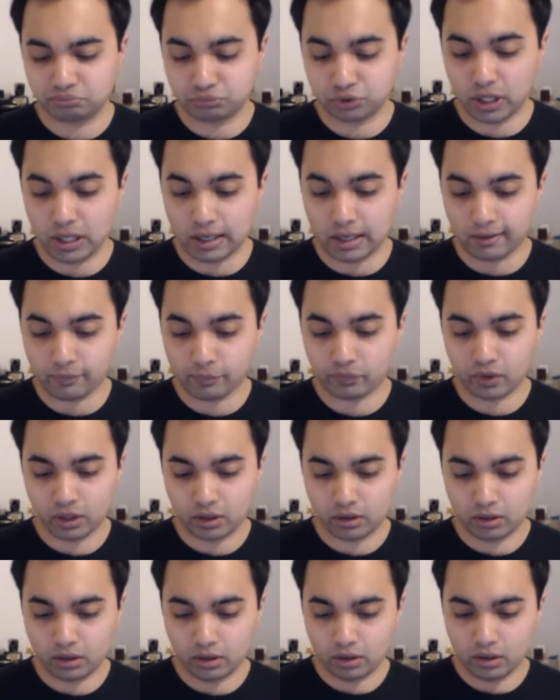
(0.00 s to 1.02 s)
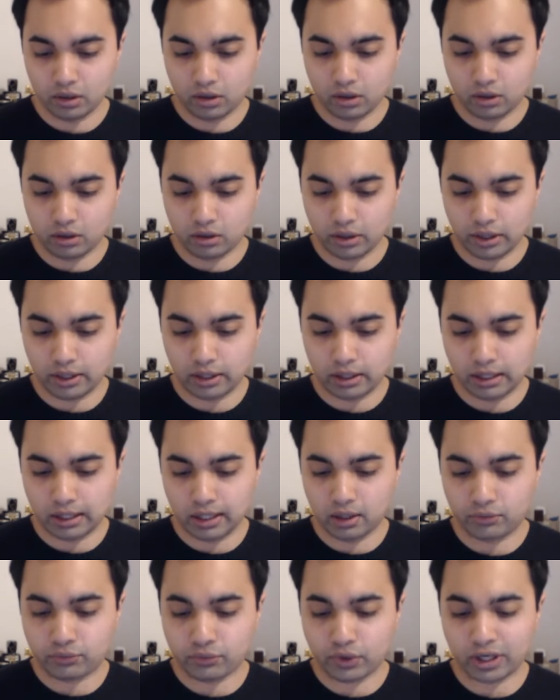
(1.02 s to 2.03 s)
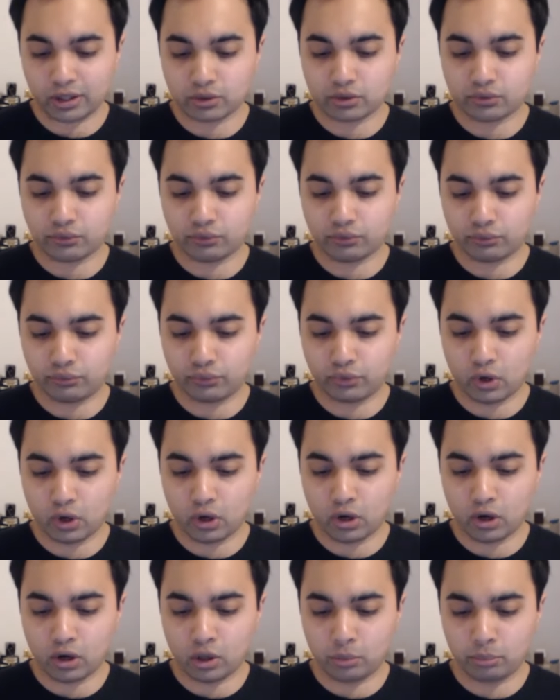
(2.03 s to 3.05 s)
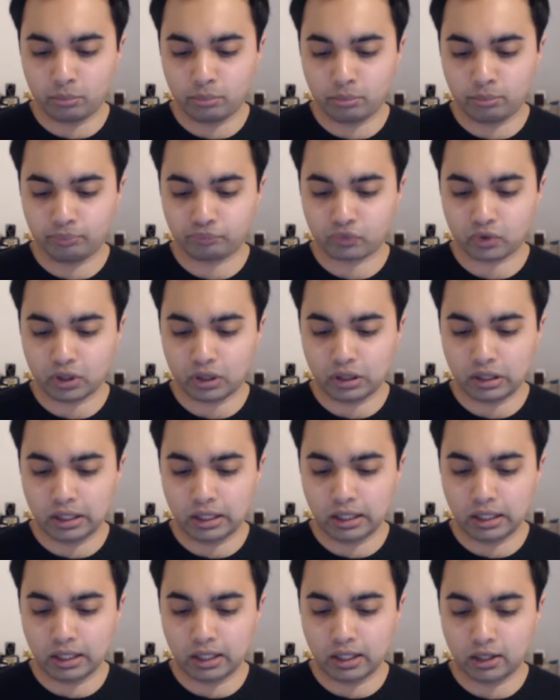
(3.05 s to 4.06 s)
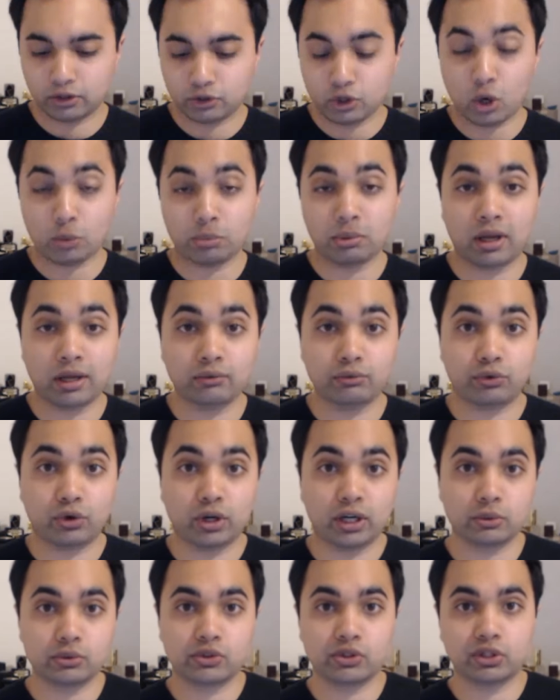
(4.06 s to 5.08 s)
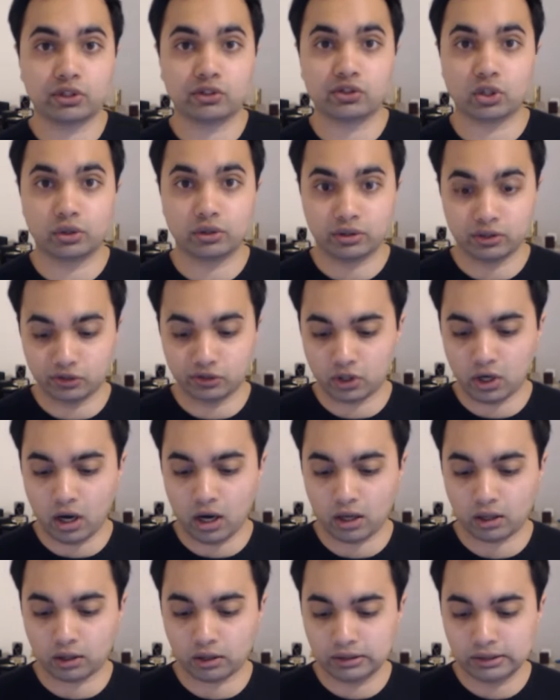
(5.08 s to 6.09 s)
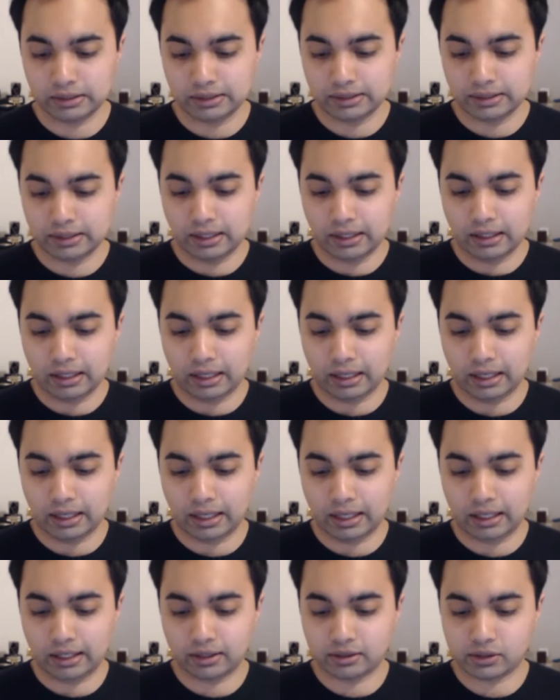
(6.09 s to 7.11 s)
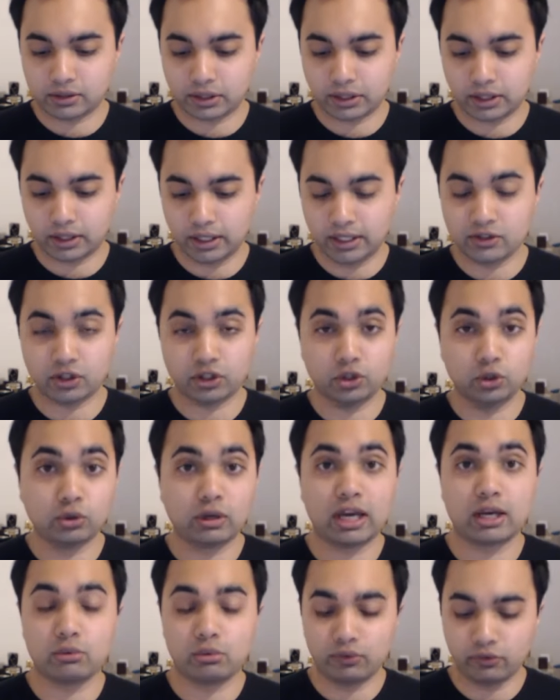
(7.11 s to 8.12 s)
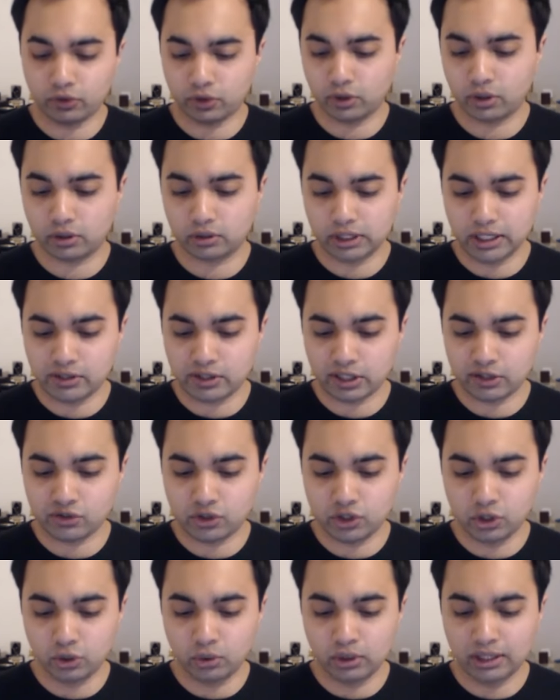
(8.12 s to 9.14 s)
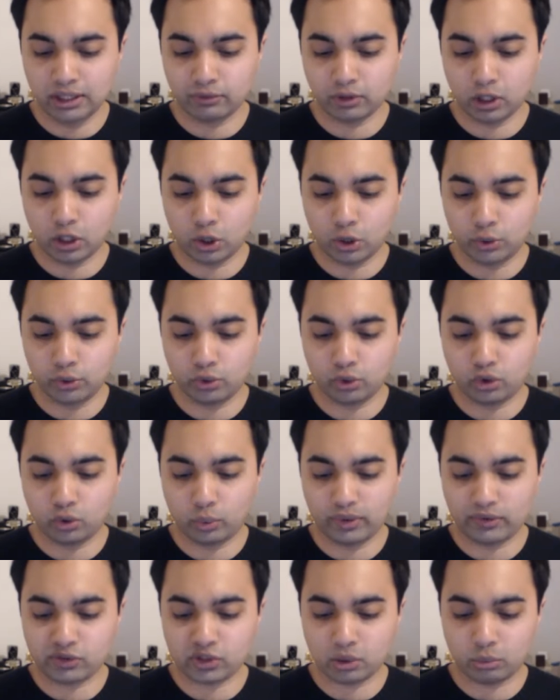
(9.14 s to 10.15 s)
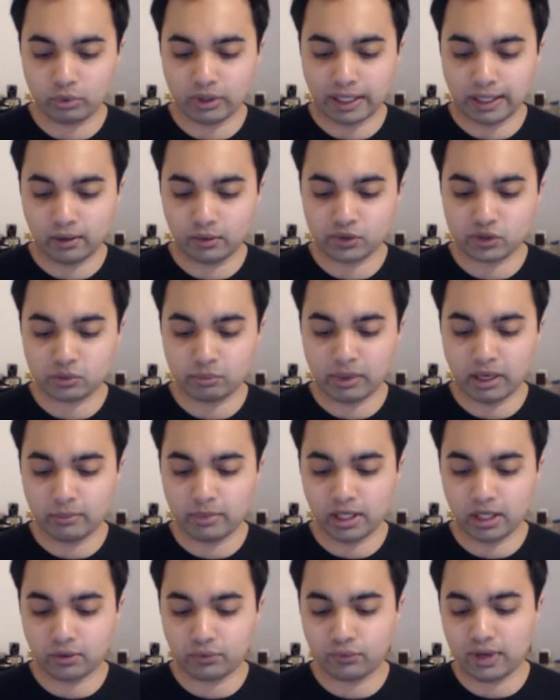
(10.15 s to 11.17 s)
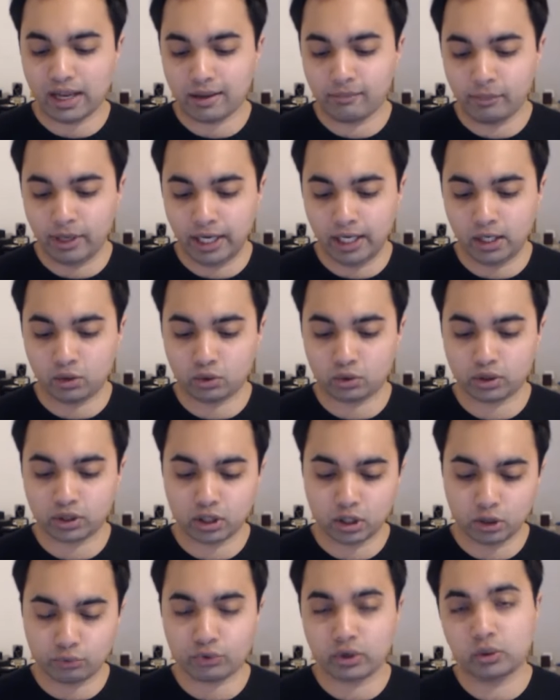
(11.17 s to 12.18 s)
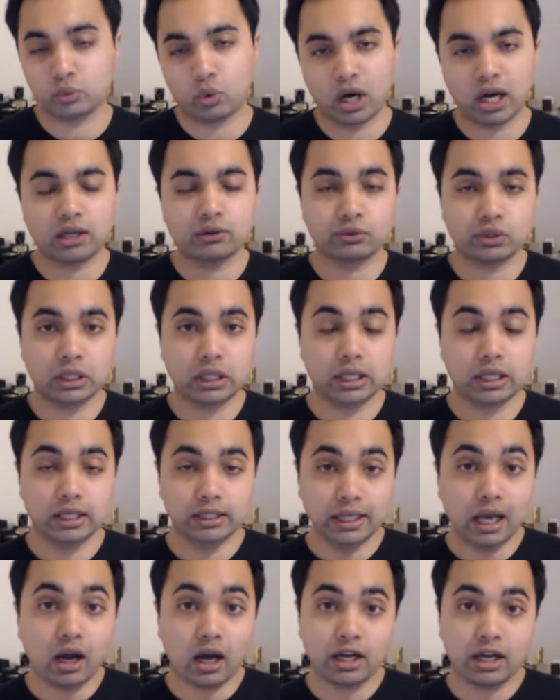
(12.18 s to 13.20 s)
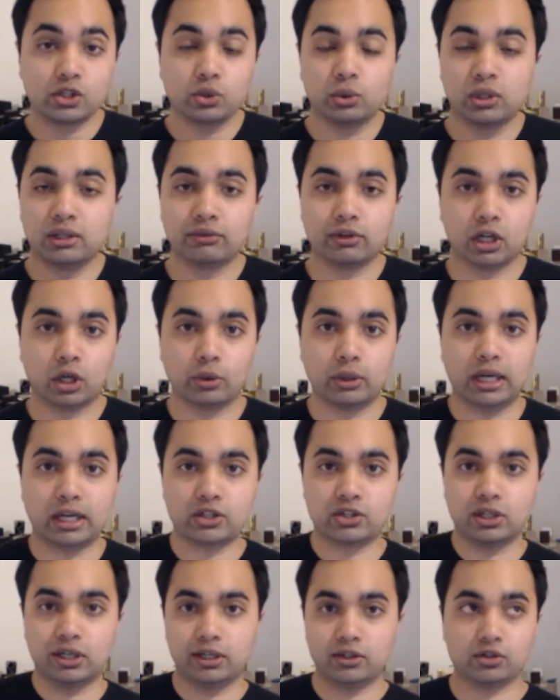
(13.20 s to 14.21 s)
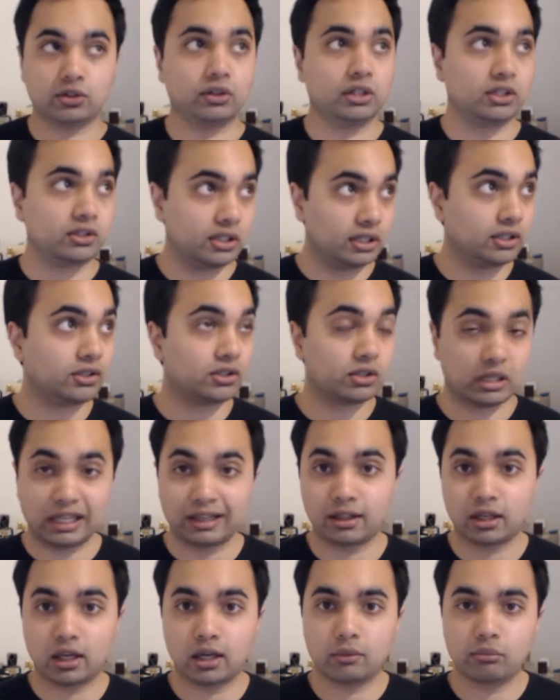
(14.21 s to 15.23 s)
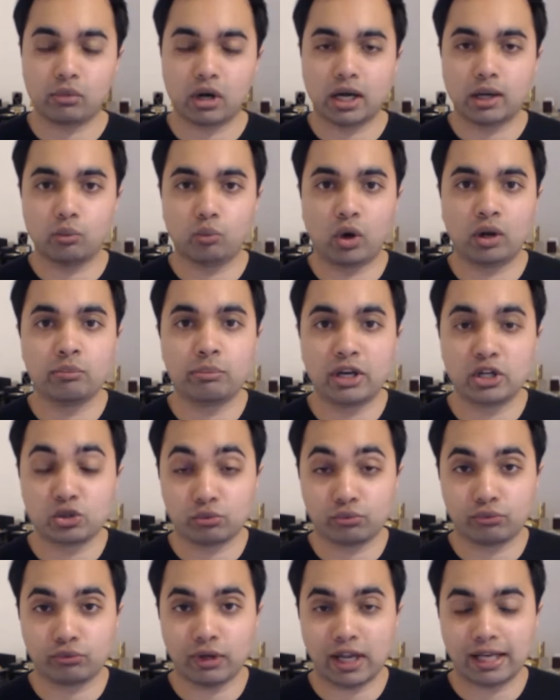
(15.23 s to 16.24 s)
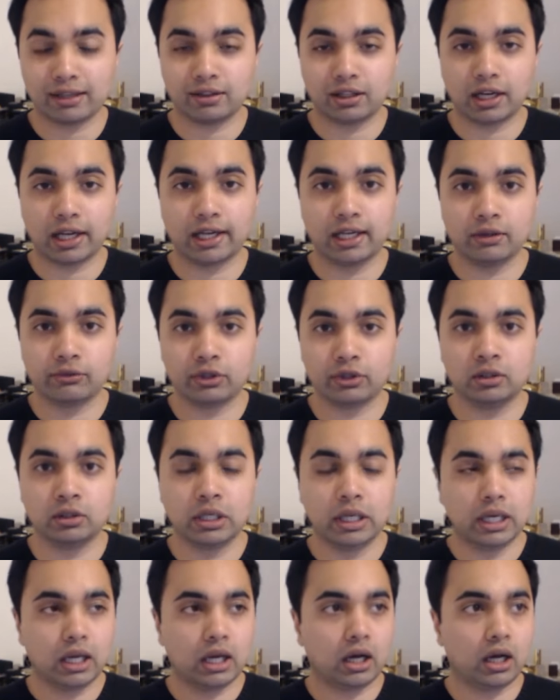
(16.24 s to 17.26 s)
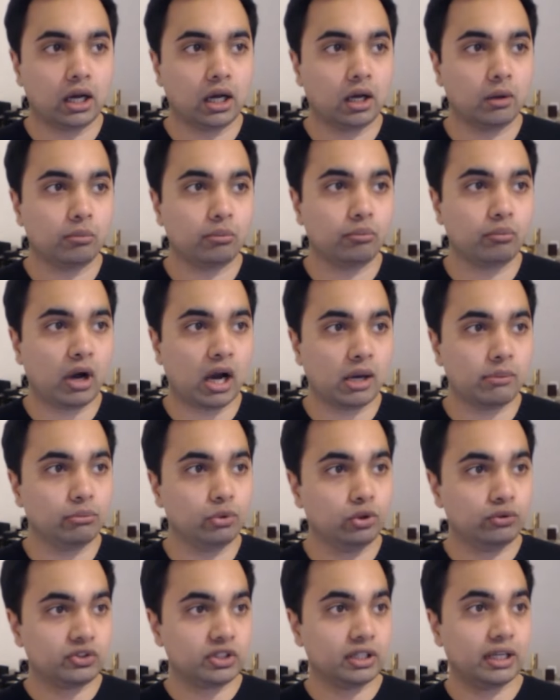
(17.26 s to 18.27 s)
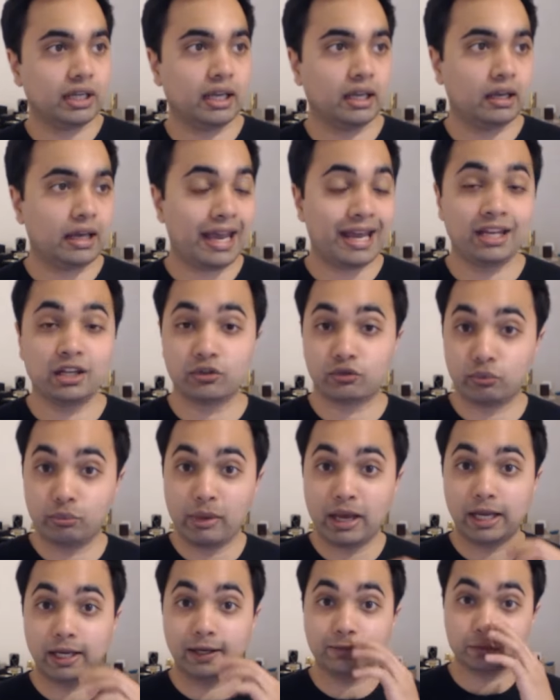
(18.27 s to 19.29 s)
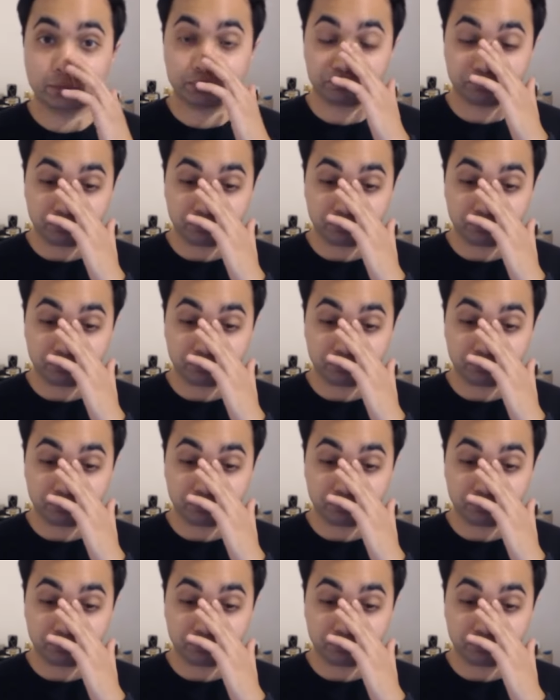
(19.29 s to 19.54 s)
So yeah. All right, fragrance from Top Line Fragrances. So this is Carl, and he's a UK reviewer. He says, "Do you live alone or with someone else? Maybe a flatmate or a girlfriend, wife?" Yeah, I do live alone actually. So this is my one bedroom flat that I live in. I moved in here end of May,